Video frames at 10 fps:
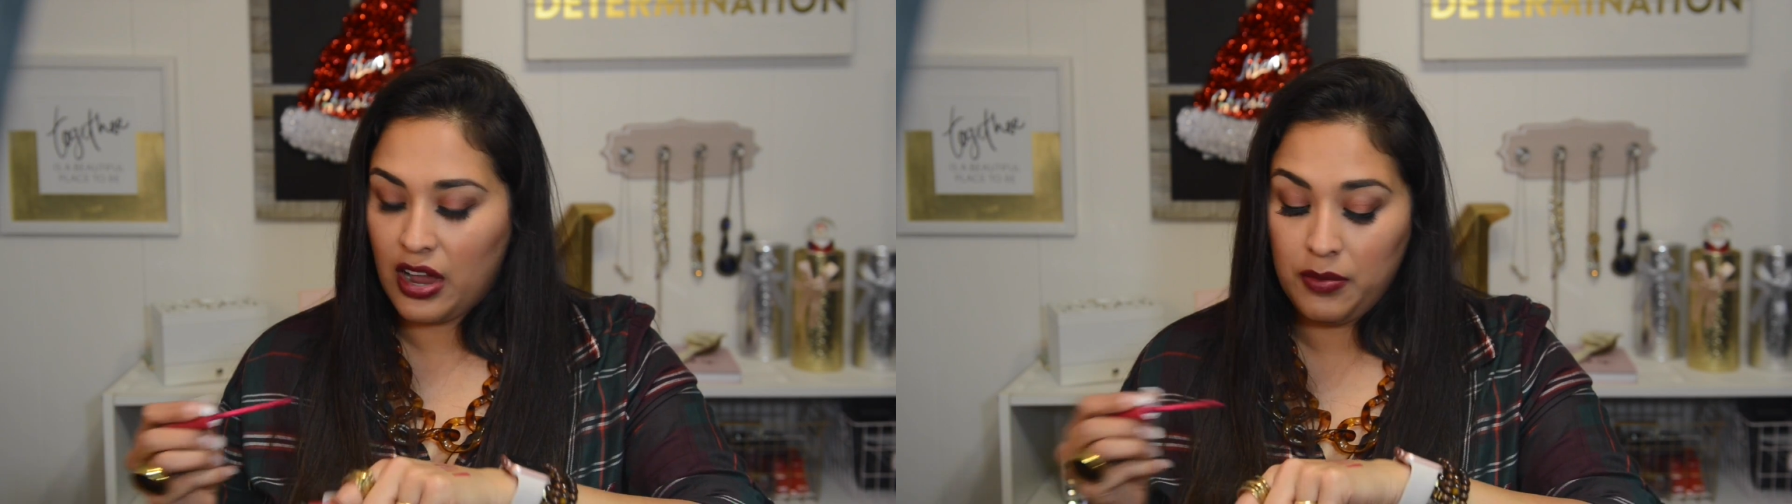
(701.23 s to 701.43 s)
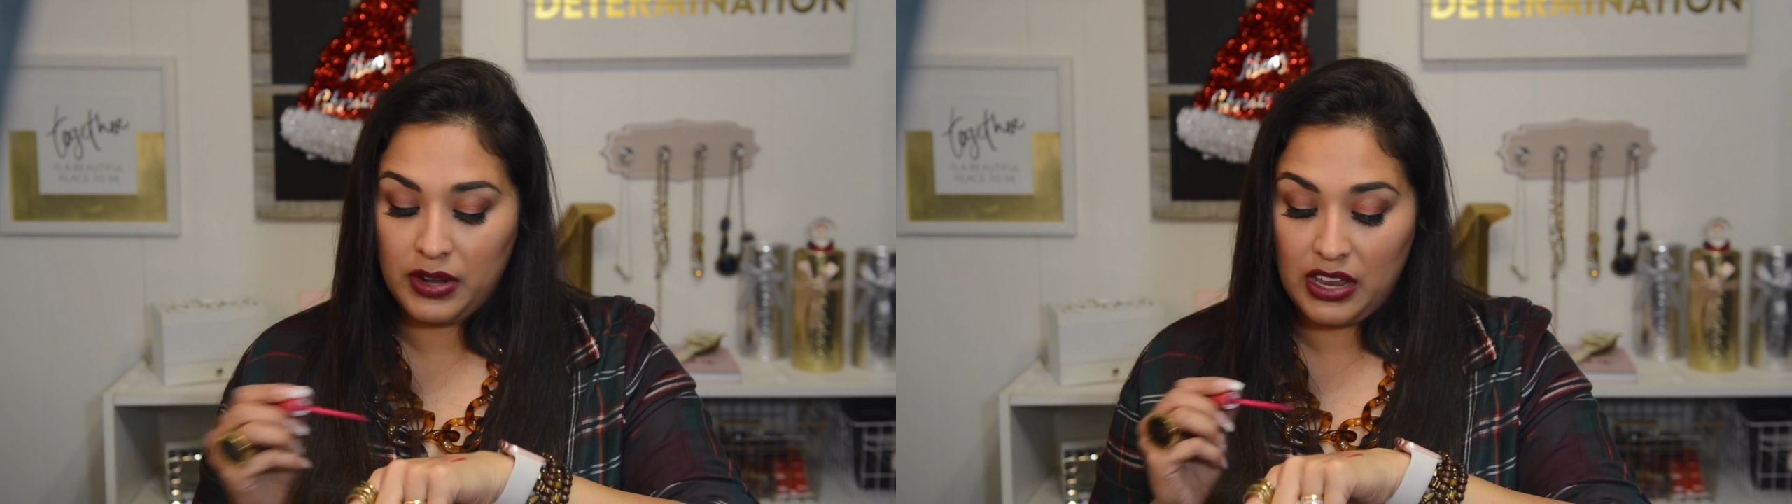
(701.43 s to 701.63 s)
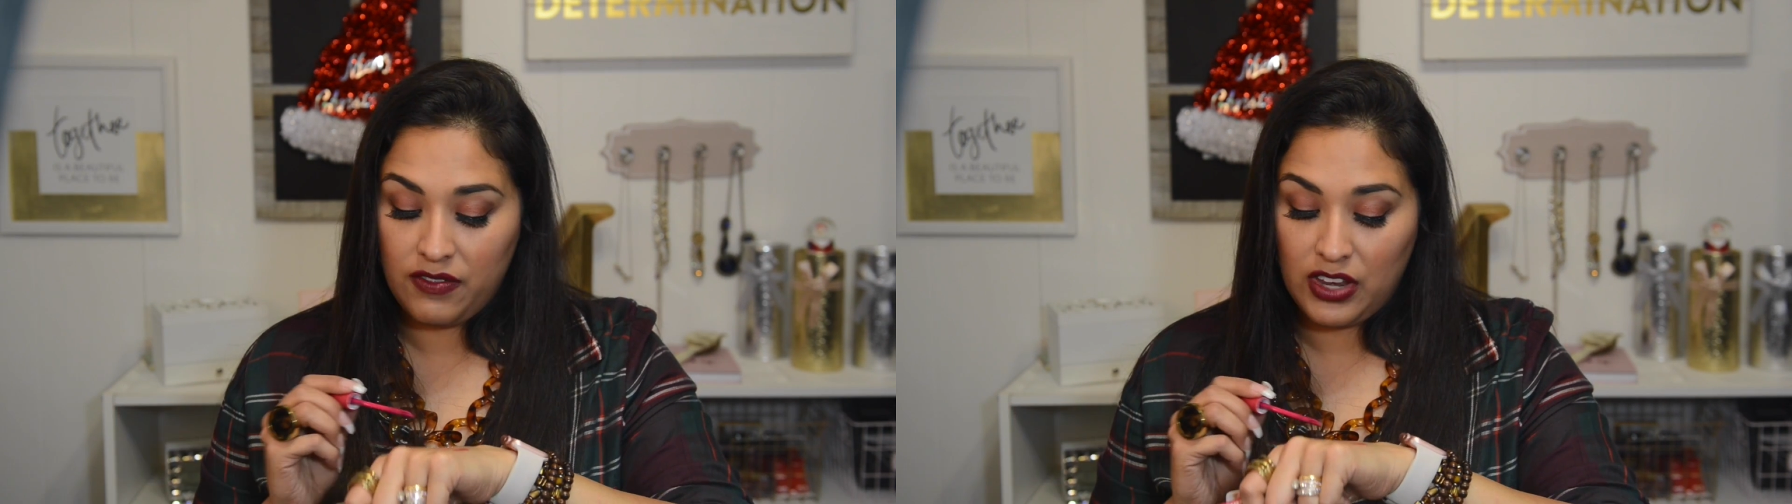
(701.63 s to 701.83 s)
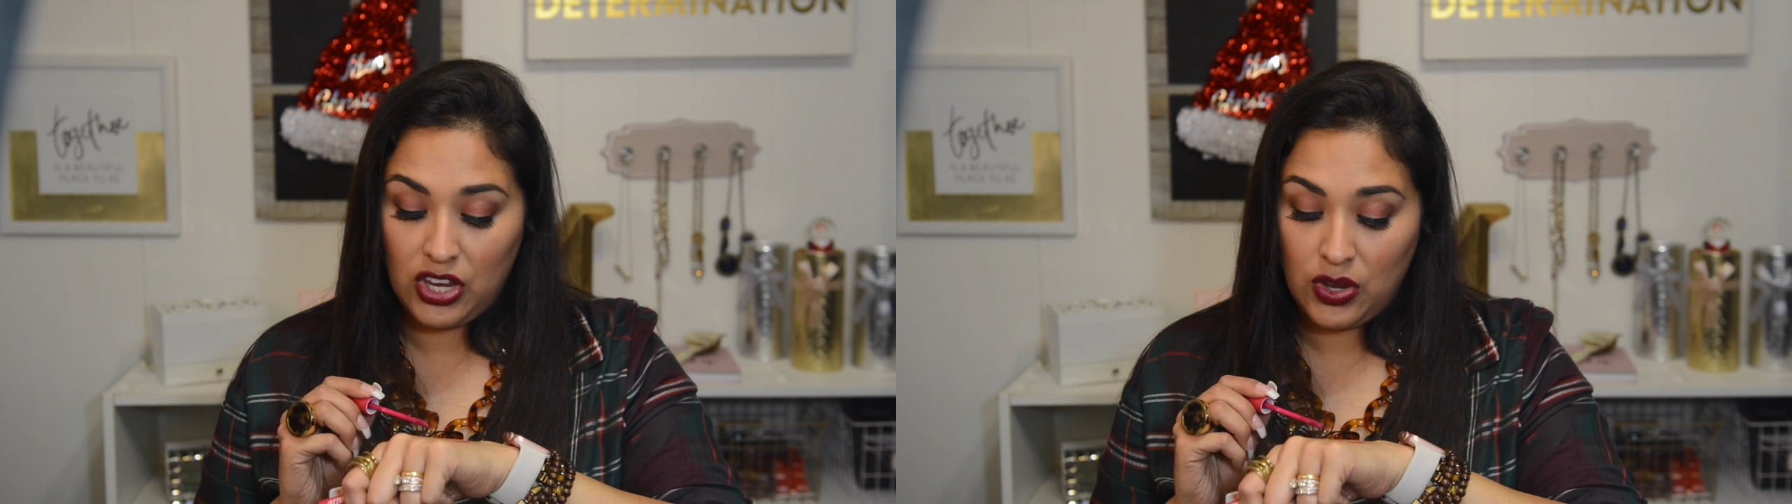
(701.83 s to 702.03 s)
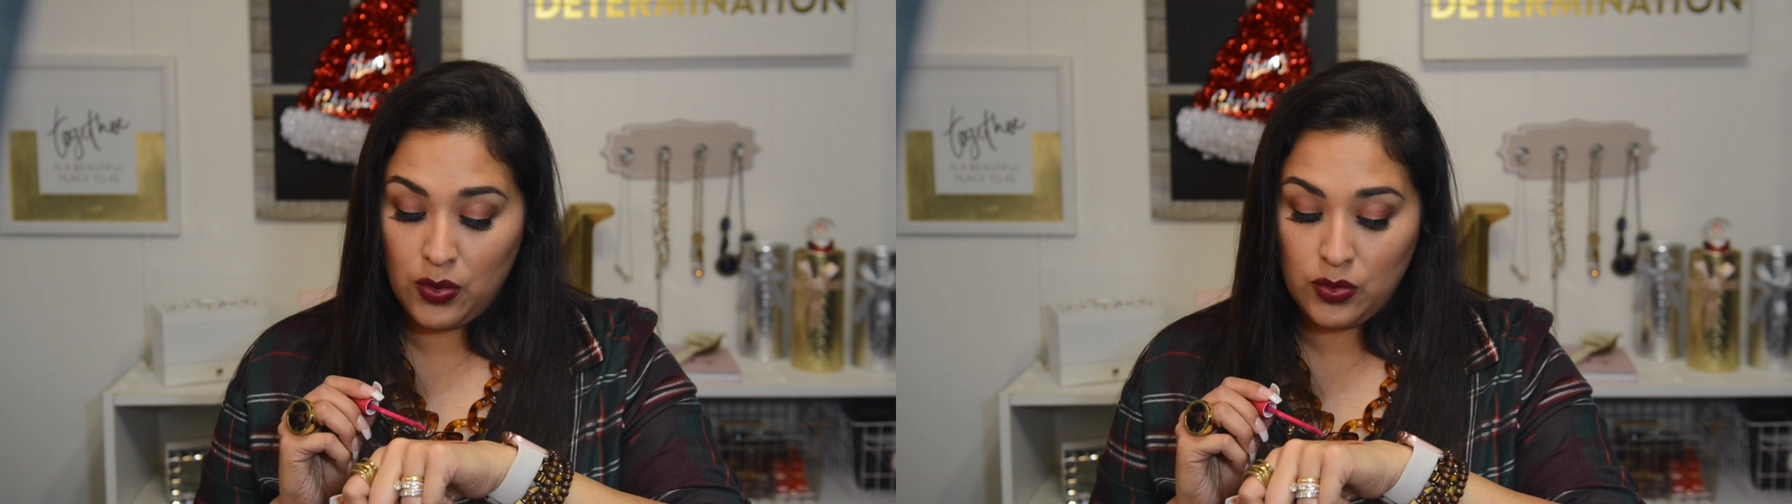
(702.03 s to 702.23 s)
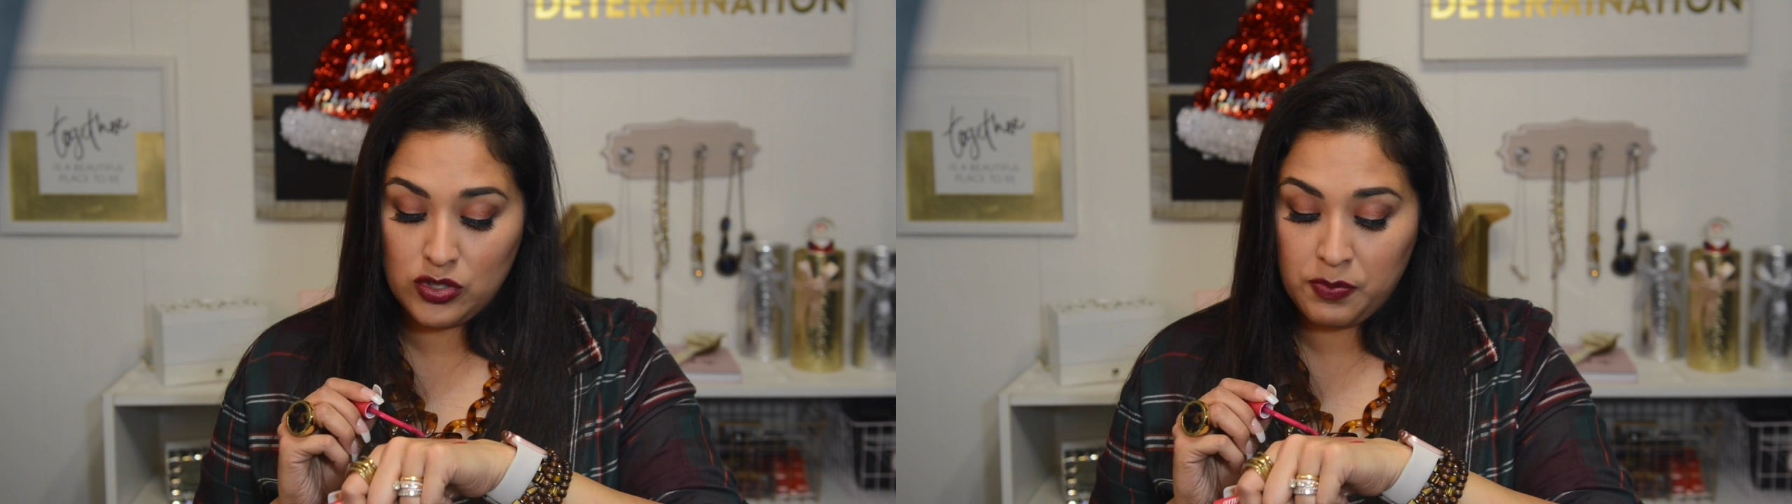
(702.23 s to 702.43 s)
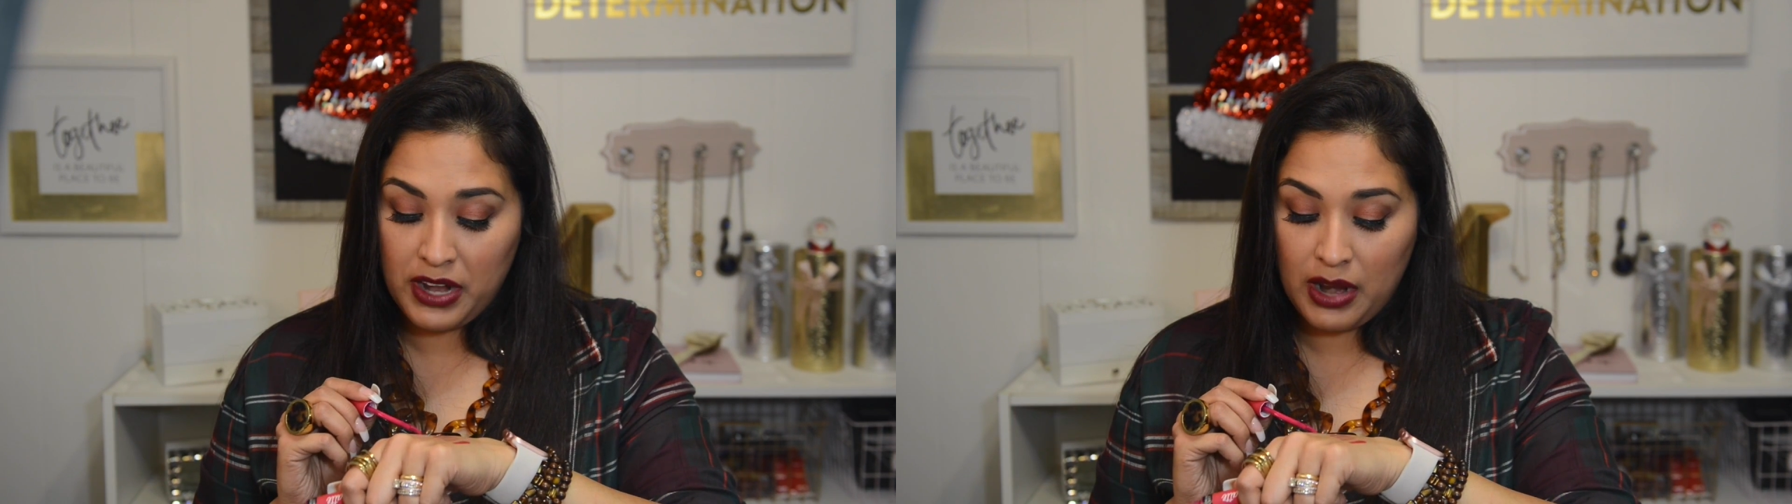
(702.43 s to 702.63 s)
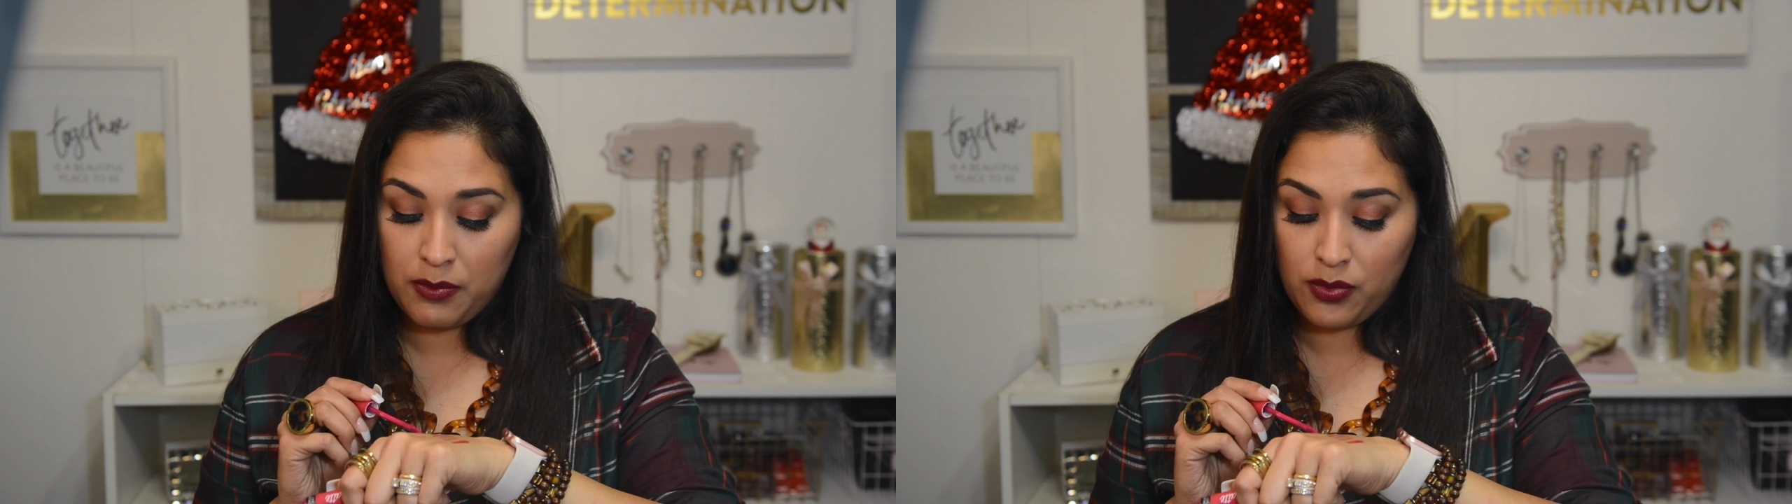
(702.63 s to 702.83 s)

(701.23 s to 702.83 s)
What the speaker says: especially that first